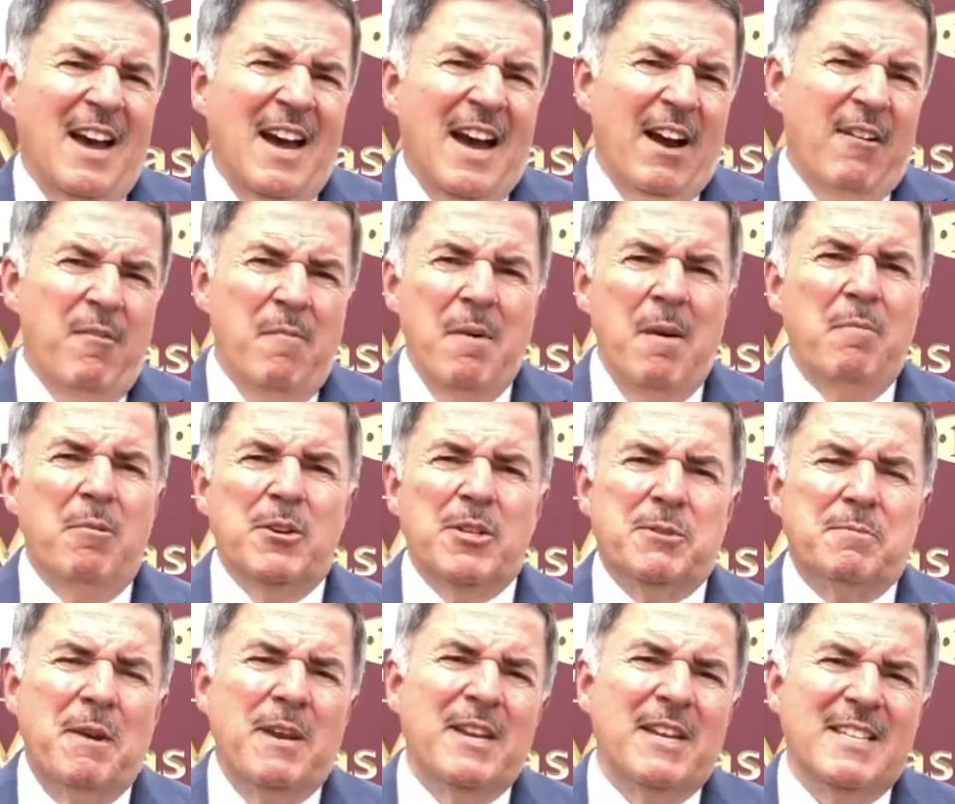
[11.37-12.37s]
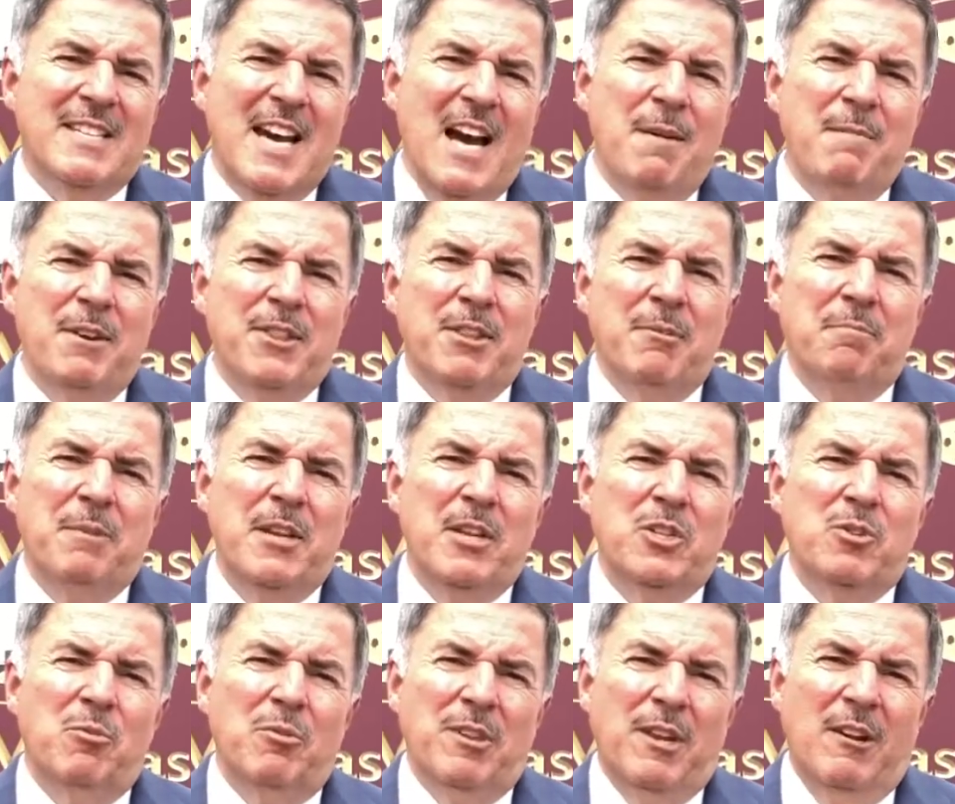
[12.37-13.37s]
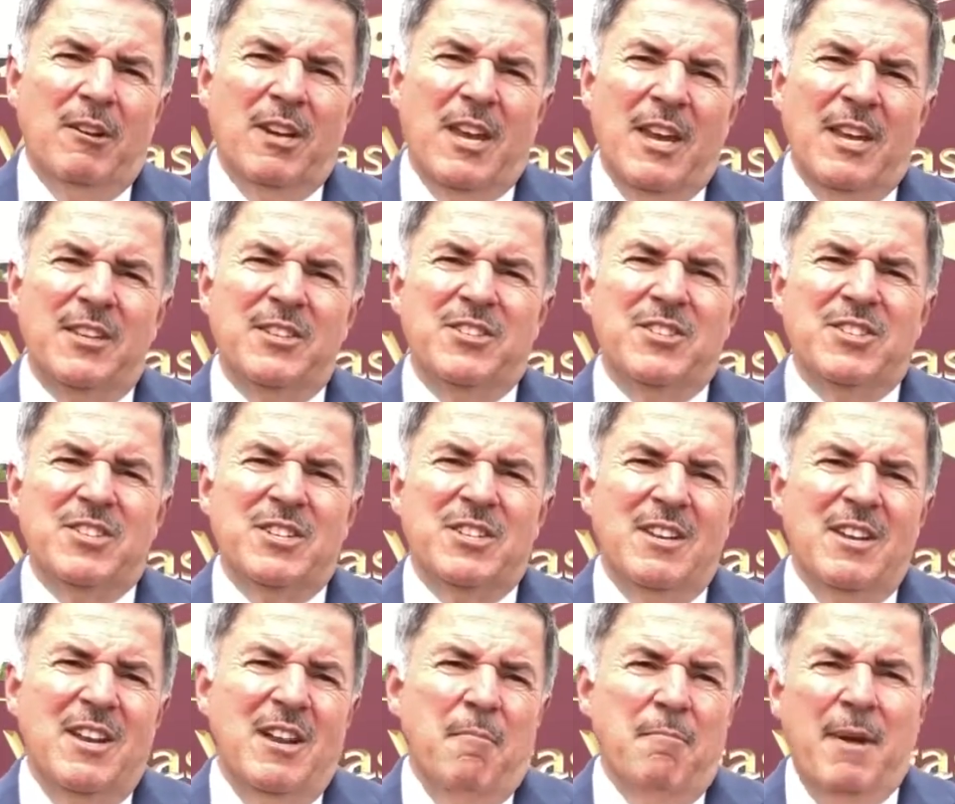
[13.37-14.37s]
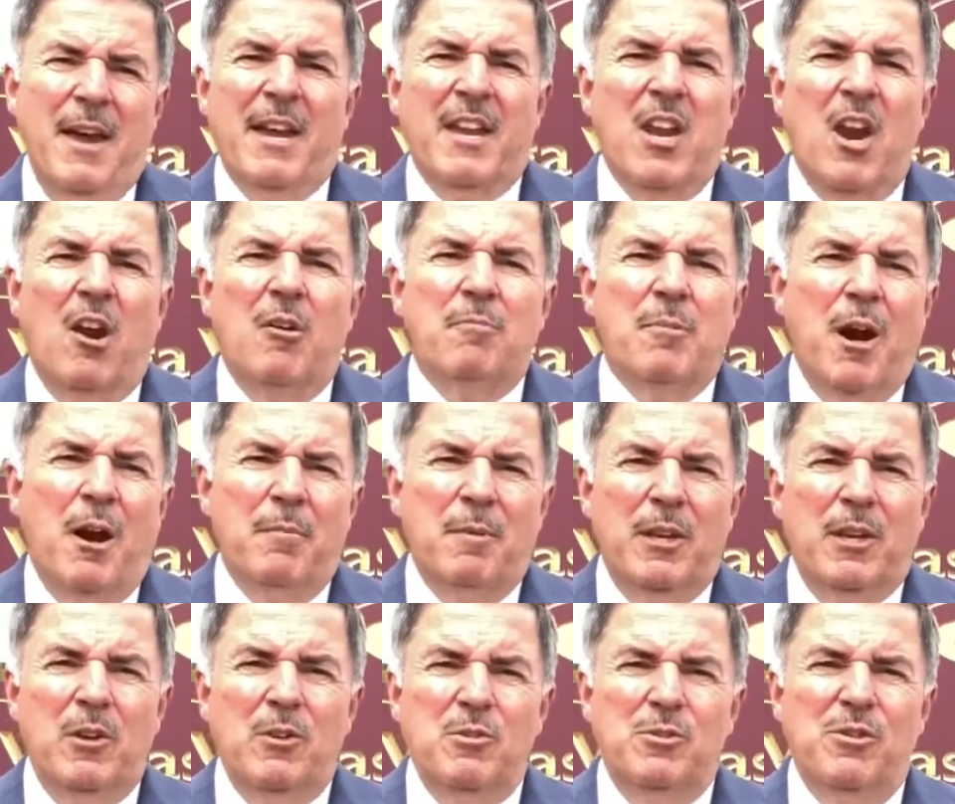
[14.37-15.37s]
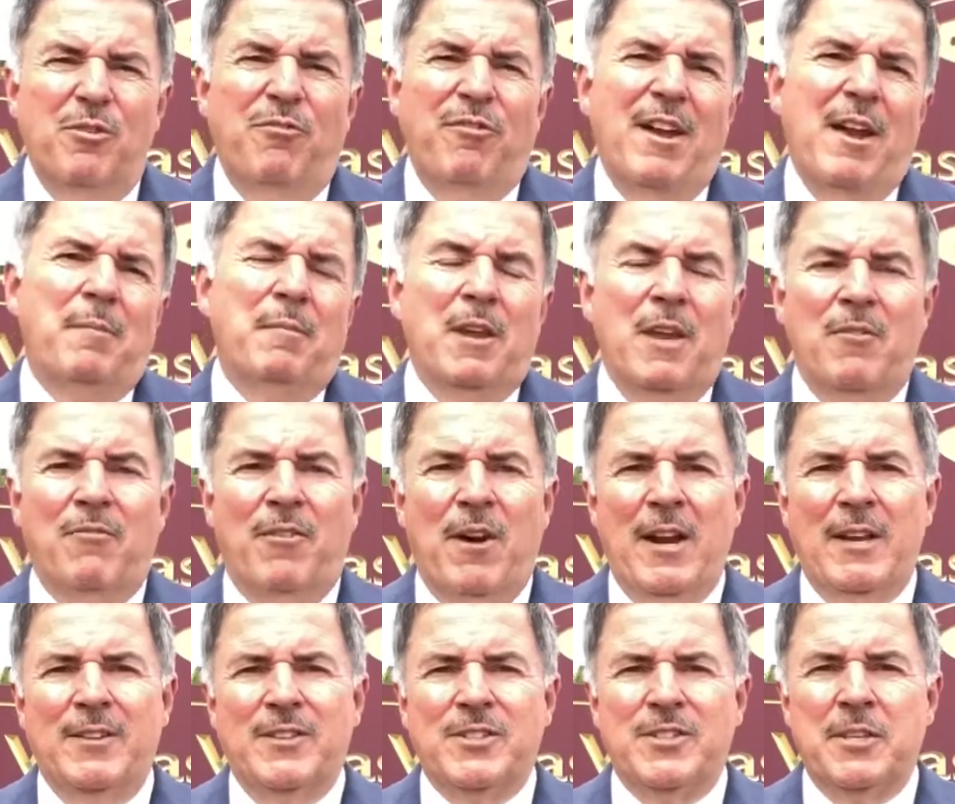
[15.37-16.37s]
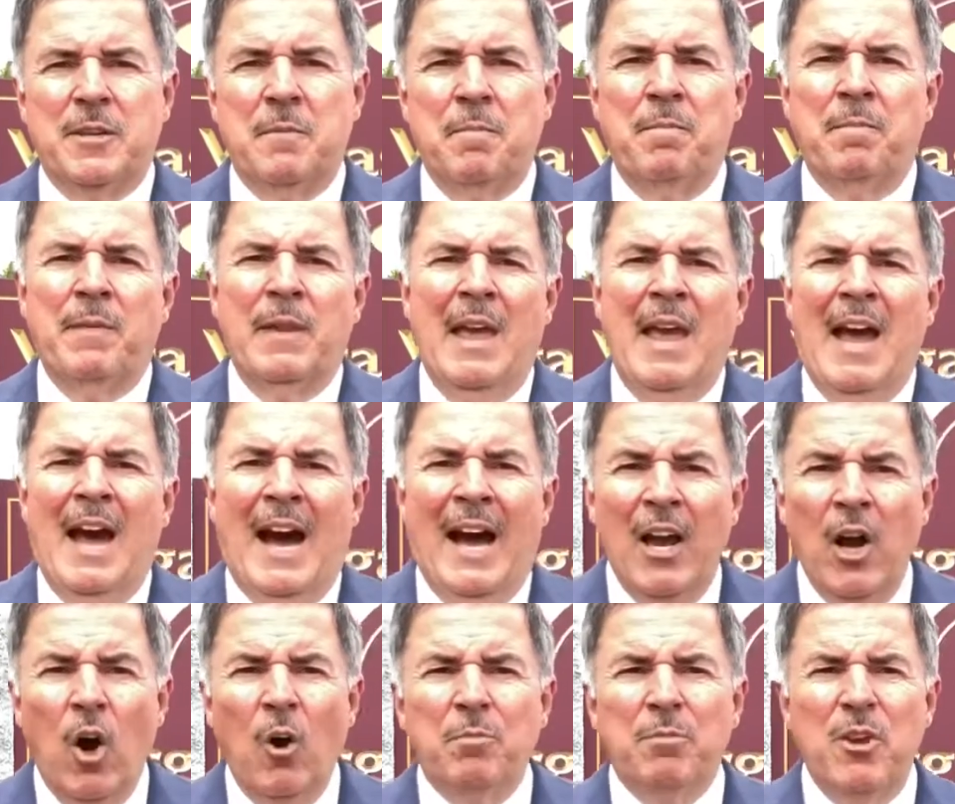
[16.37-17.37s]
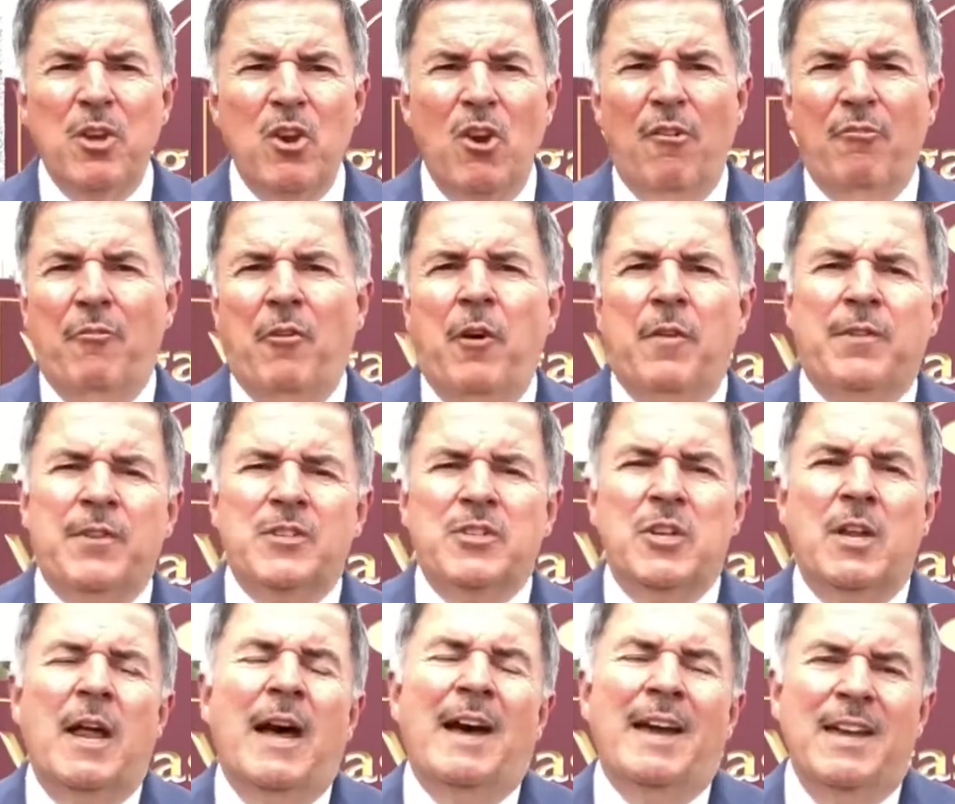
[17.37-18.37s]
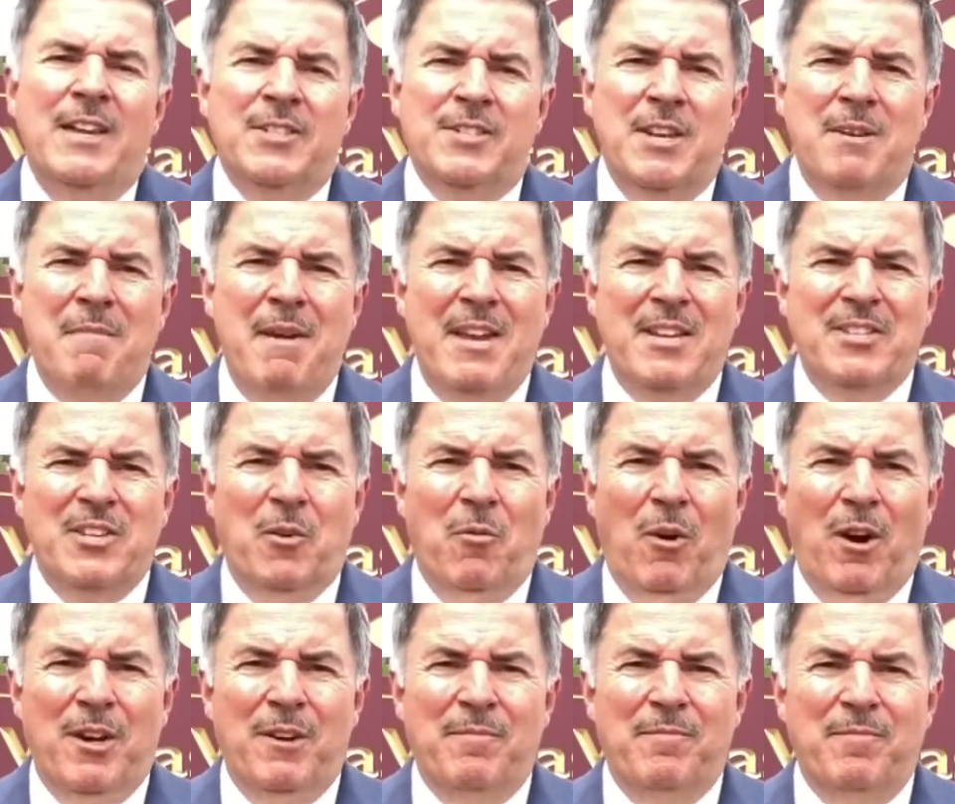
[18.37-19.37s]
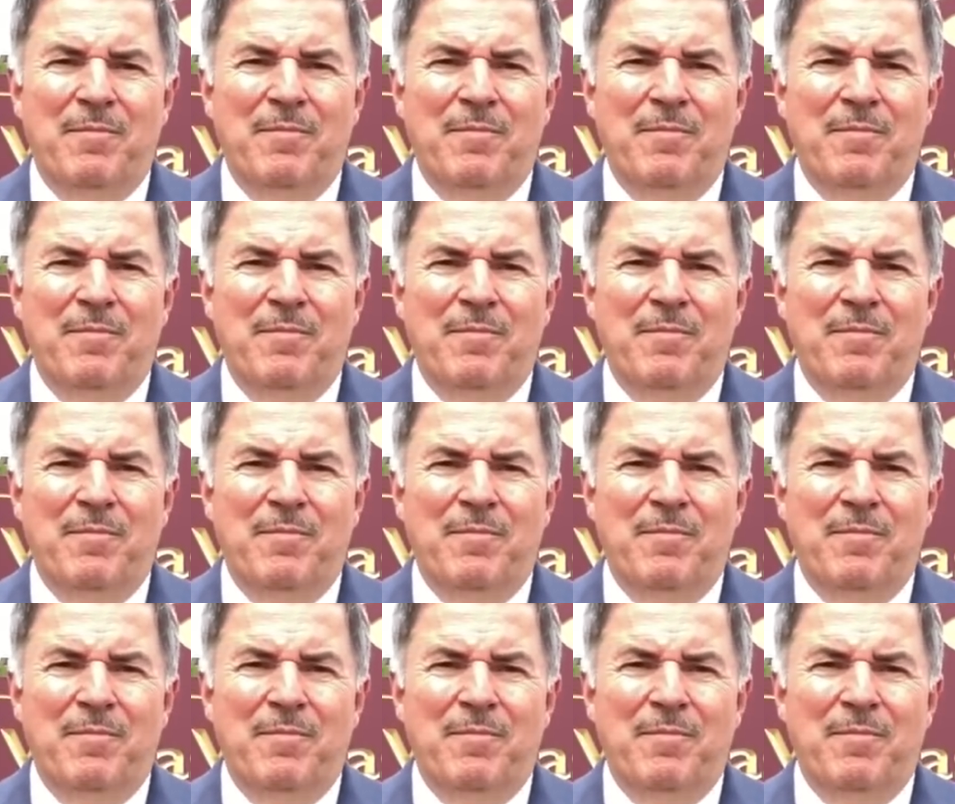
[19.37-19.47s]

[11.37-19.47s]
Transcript: I remember spending time at the beach with our kids, backyard barbecues with family and friends. I hope that your 4th of July is an amazing one.